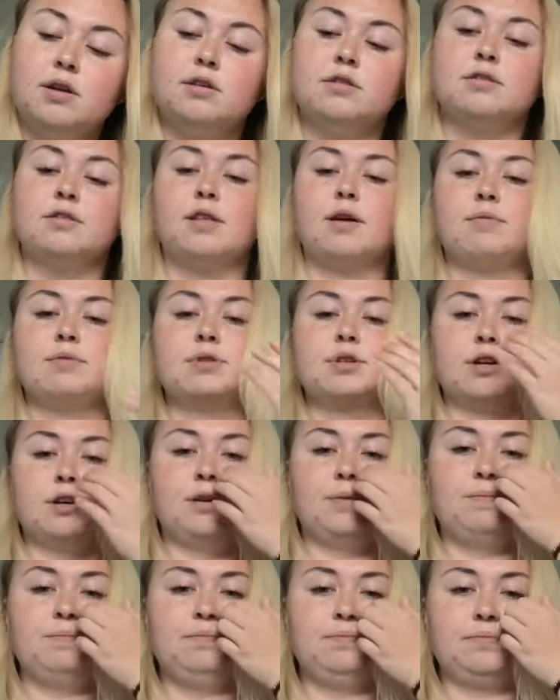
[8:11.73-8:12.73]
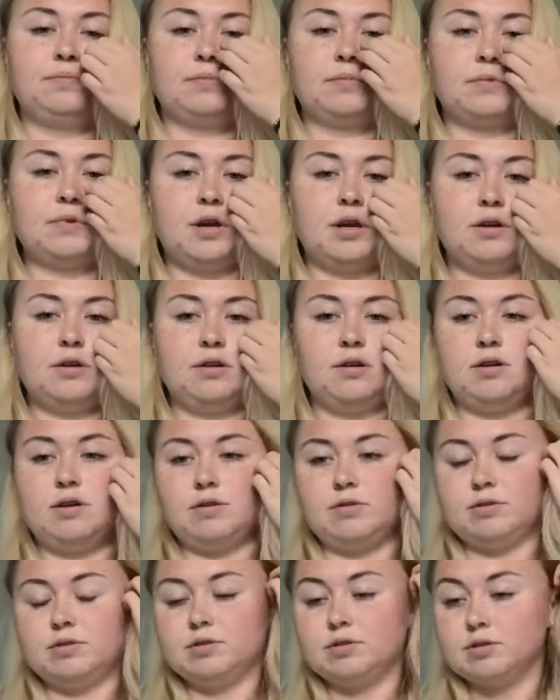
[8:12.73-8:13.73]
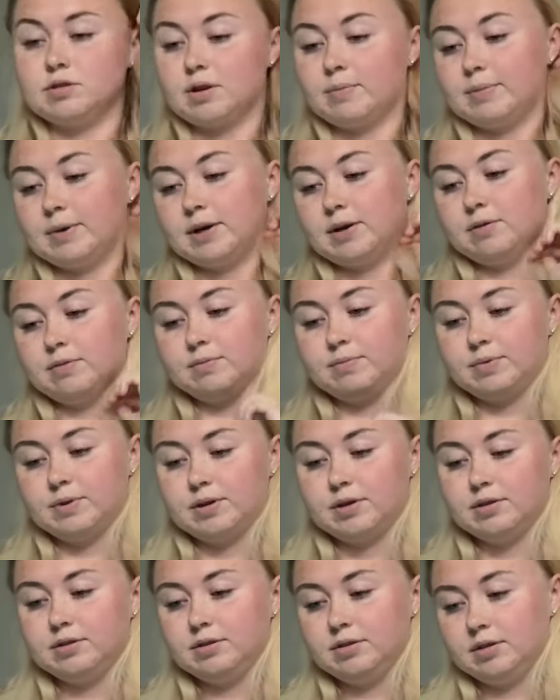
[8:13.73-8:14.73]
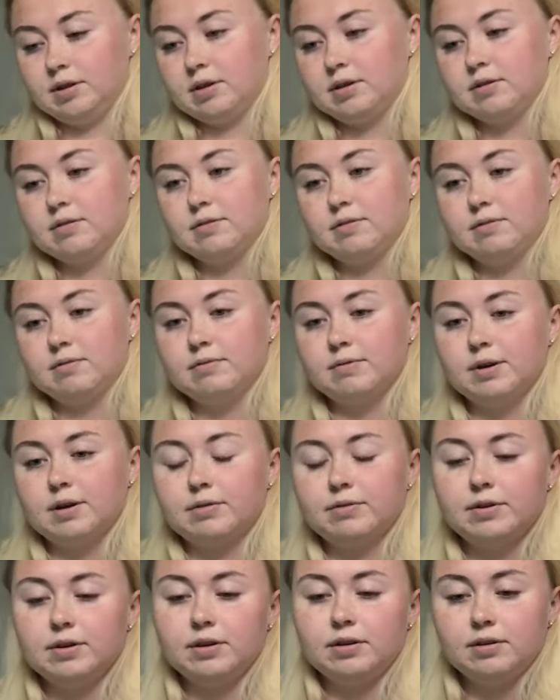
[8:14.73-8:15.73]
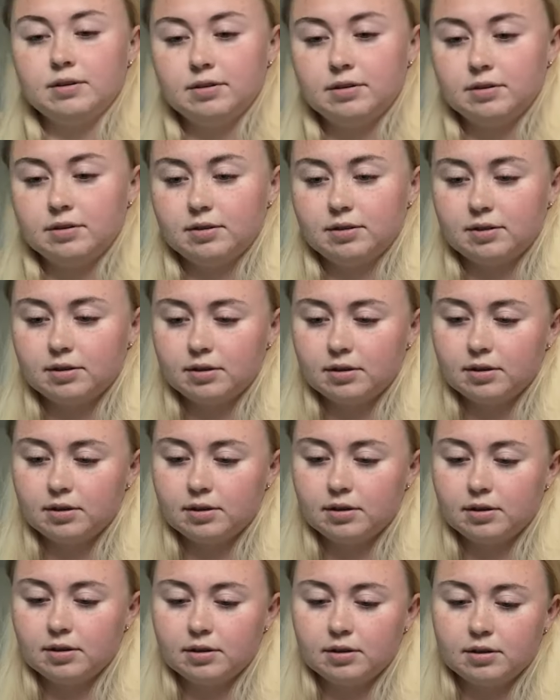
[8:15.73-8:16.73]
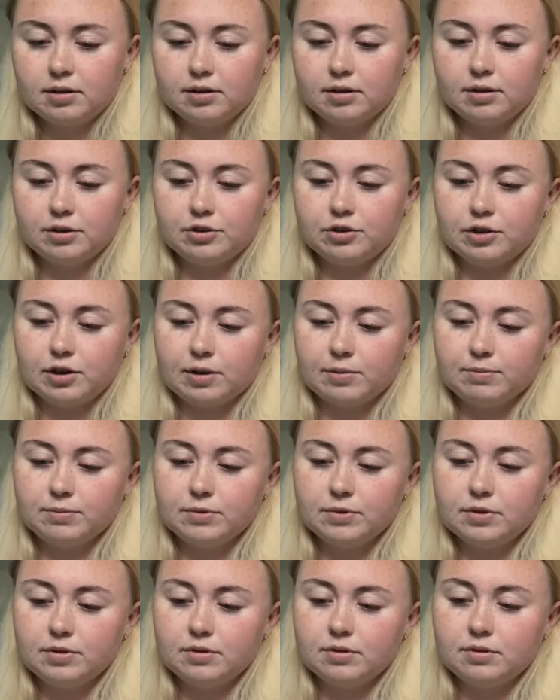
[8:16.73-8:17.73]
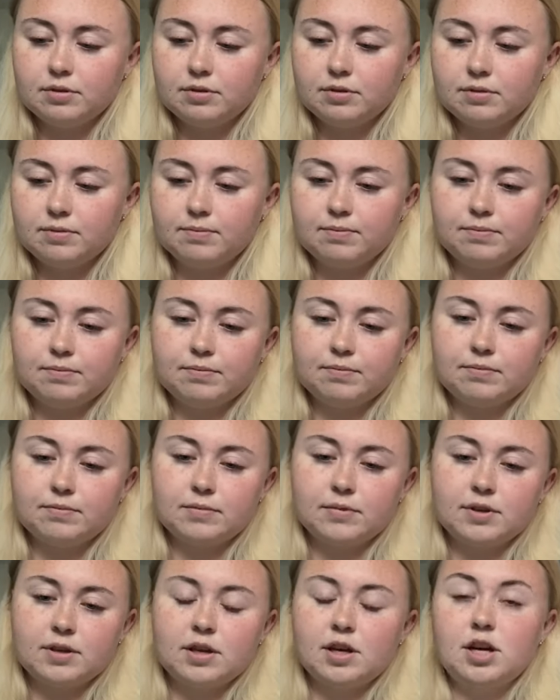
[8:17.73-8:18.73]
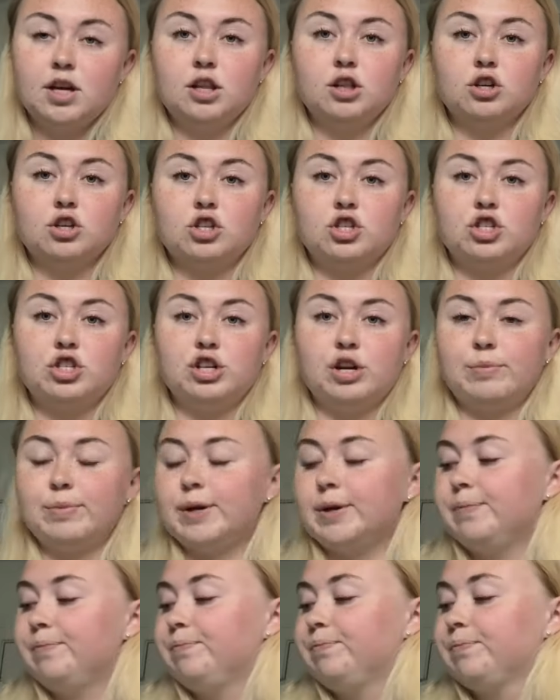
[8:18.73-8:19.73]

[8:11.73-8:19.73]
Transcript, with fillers: So that was good. I don't know how this is coming out, but it's like, whatever. They're gems. They look shajemmy.